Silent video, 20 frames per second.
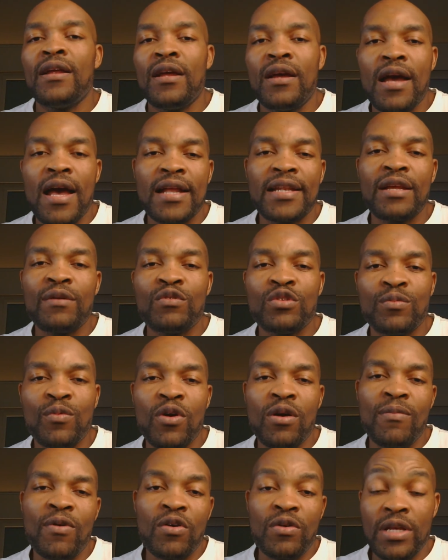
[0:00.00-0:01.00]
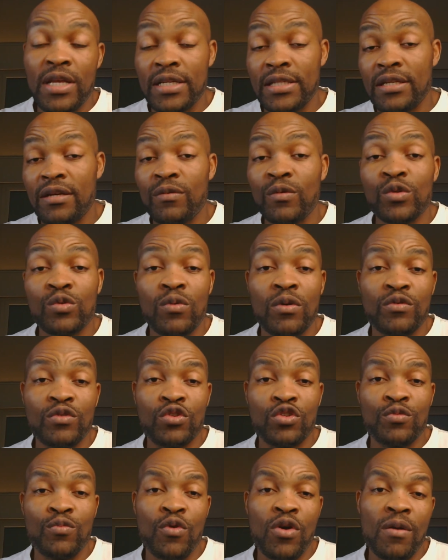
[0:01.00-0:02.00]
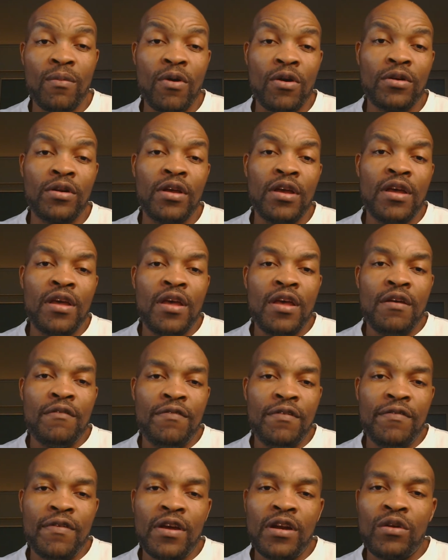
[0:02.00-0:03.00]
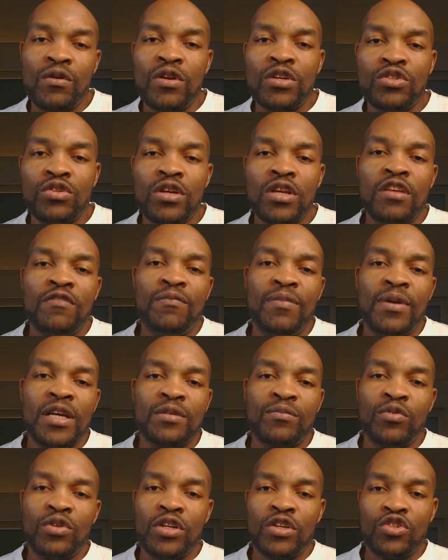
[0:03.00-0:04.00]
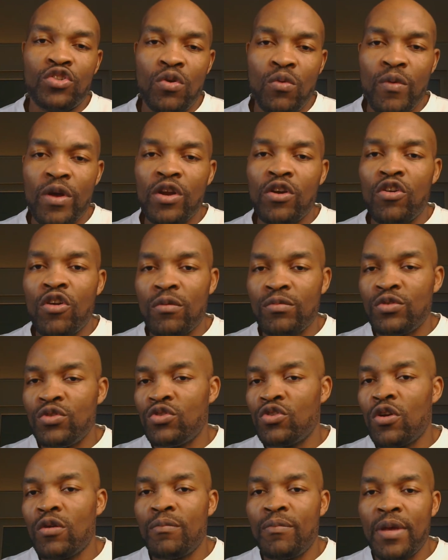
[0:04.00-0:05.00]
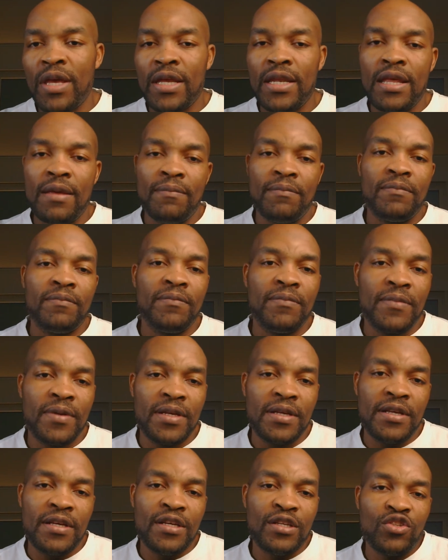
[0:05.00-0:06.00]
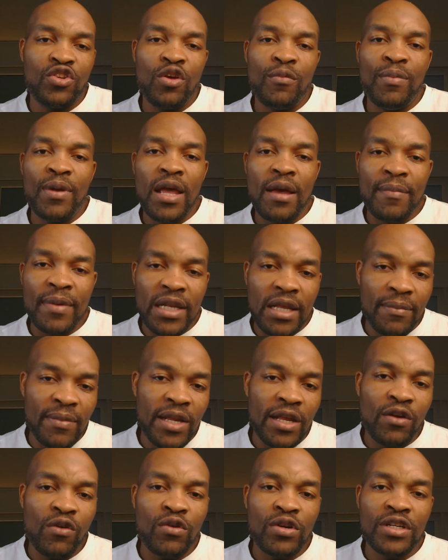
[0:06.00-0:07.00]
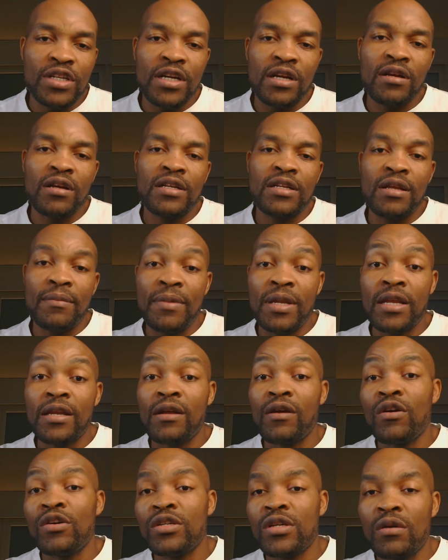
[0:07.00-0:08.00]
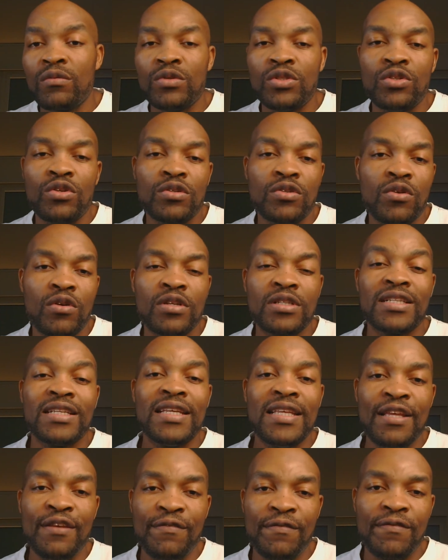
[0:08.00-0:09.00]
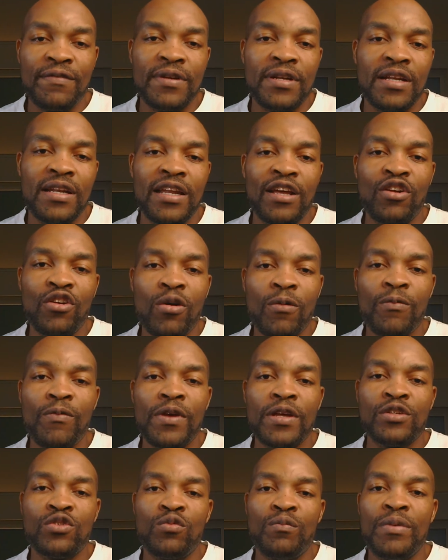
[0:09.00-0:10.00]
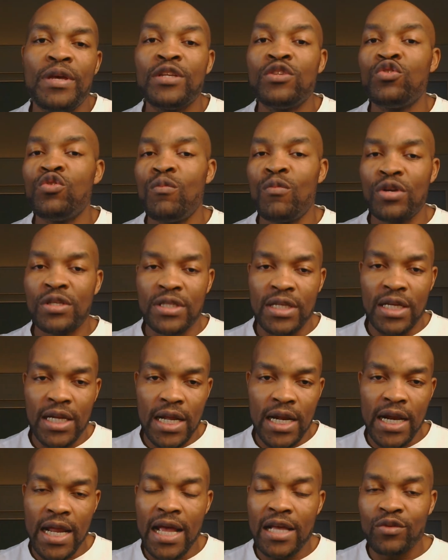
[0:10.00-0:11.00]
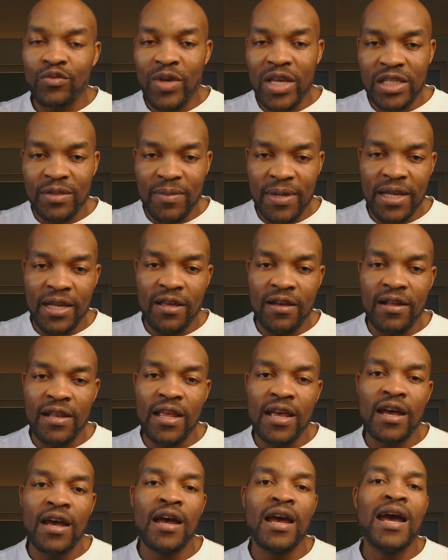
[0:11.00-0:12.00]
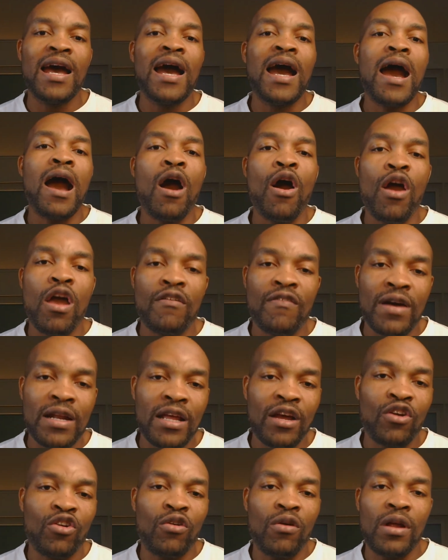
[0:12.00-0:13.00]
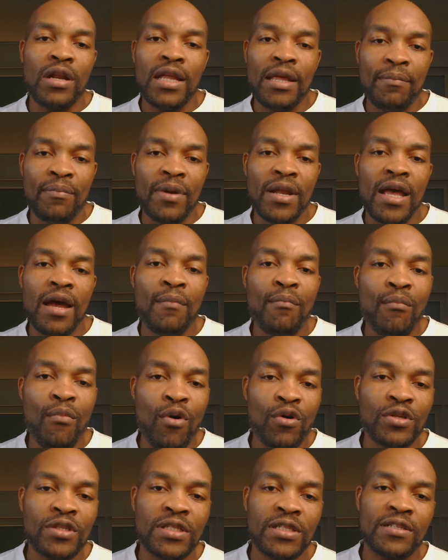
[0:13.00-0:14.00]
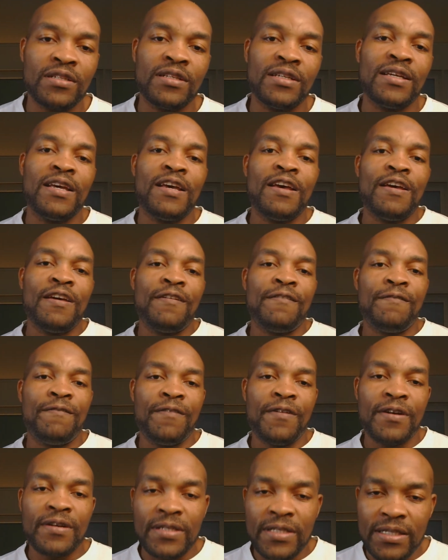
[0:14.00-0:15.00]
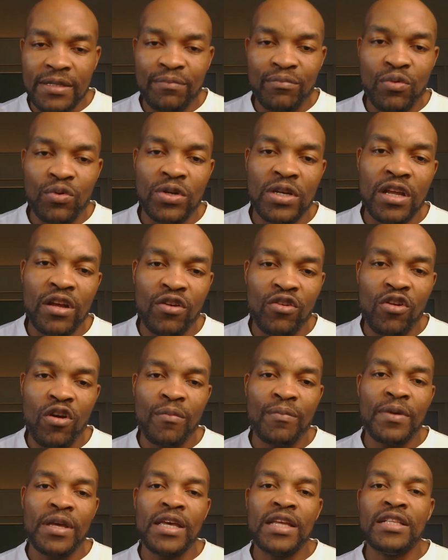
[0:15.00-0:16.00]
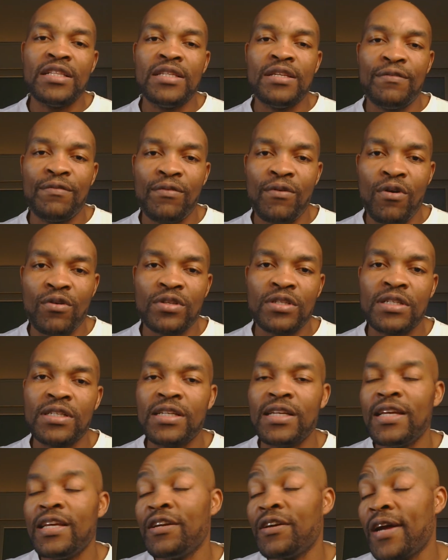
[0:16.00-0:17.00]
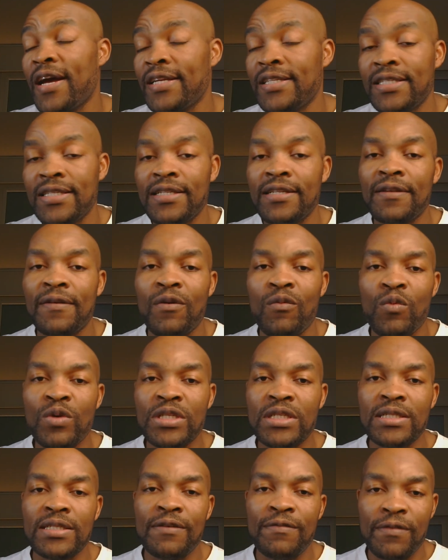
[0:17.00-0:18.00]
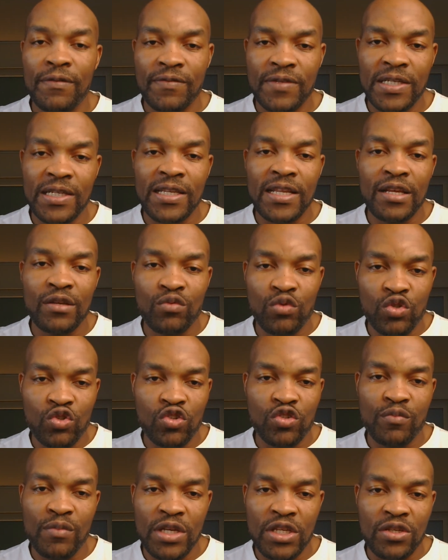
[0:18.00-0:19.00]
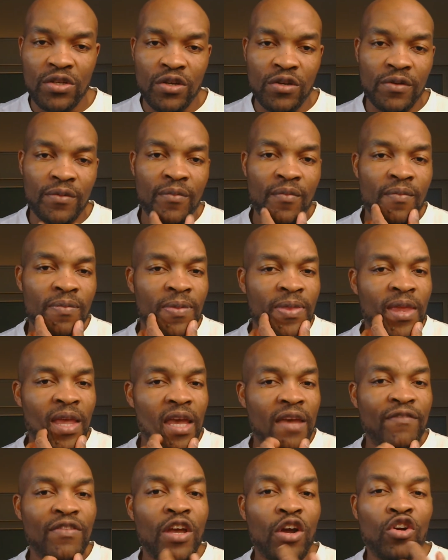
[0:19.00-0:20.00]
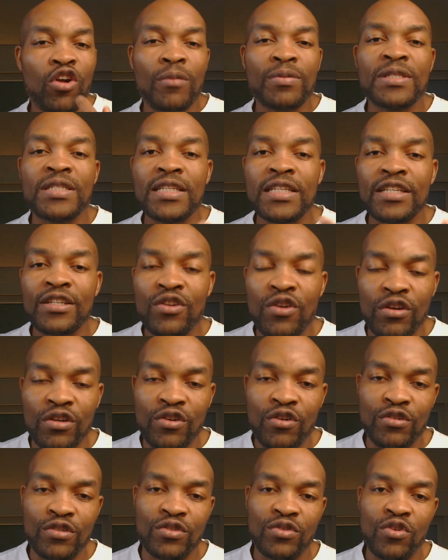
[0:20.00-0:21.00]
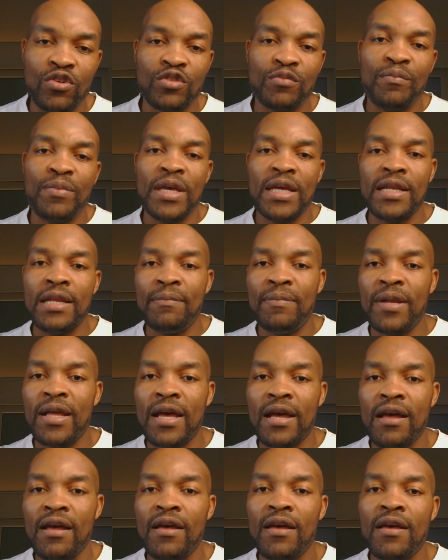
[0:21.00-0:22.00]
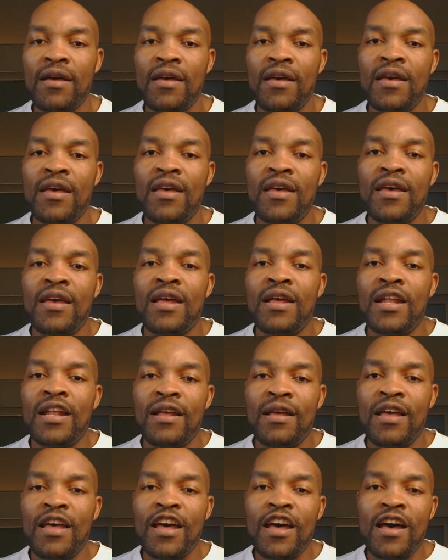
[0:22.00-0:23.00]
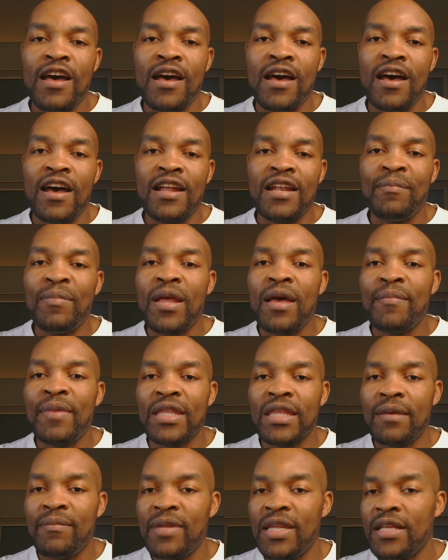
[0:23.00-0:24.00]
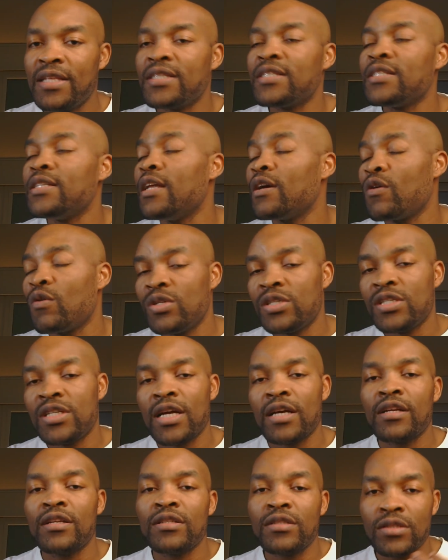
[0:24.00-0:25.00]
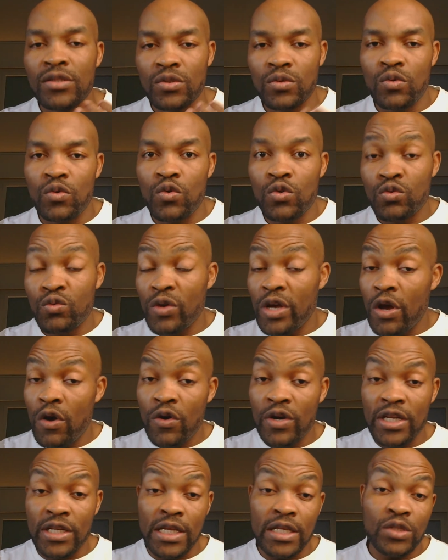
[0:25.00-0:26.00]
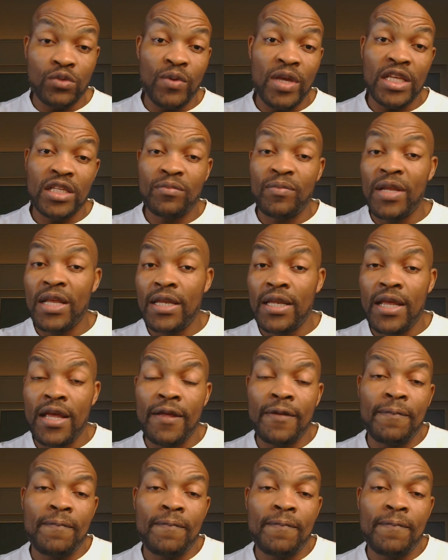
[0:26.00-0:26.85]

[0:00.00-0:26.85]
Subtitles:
I think we spoke about, yes, that was what we just spoke about. FIFA regulation give players protection when clubs do not pay them. So a player may terminate the contract with just cause if the club fails to pay 2 months' salary, as we explained earlier. However, the player must first put the club in default in writing, which is the 15 days we just mentioned. If the club still does not pay the player may terminate the contract. So those were all the things we explained there.